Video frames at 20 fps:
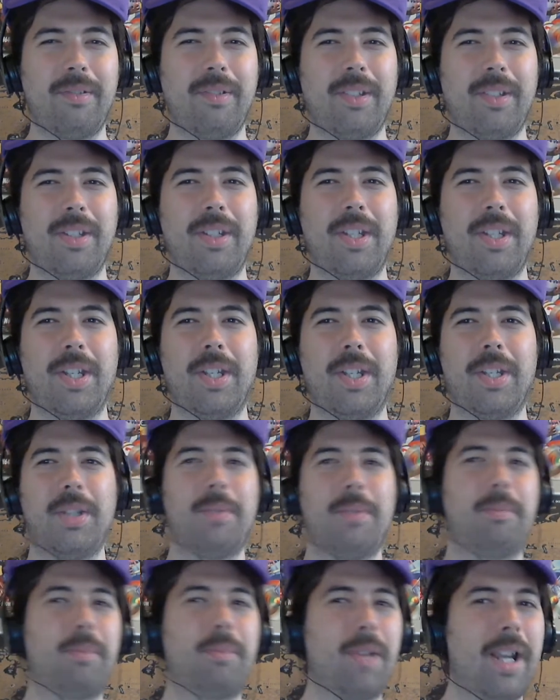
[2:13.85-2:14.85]
a
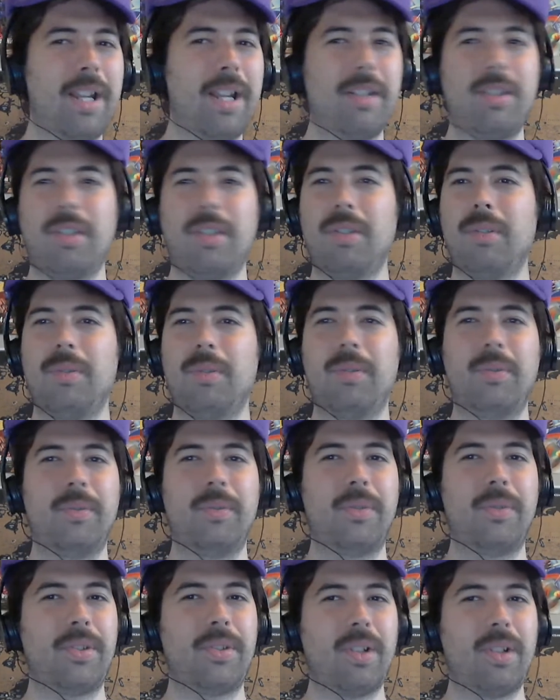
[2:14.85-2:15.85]
brand
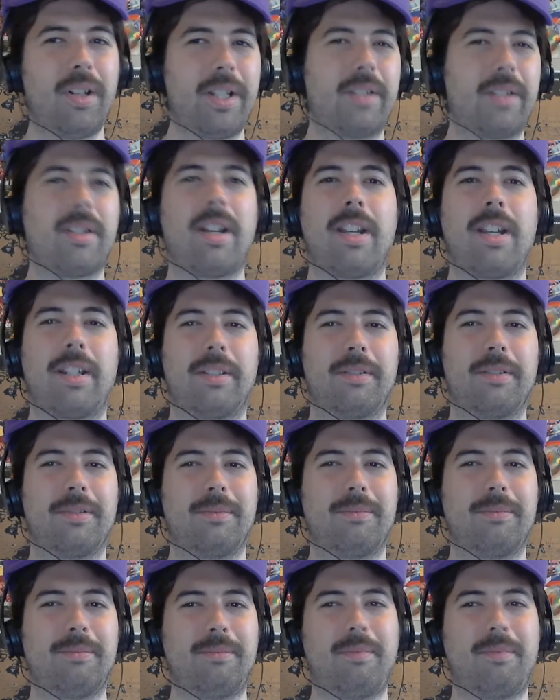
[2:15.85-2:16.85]
new starting line.
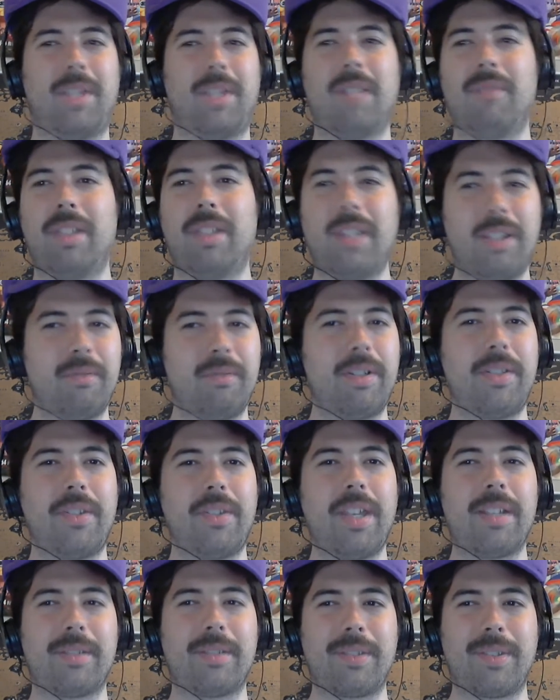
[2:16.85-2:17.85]
Everything
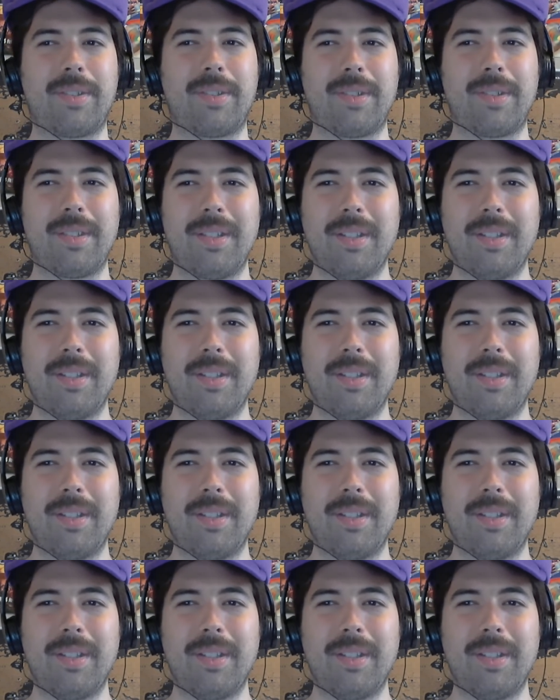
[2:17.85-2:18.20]
resets.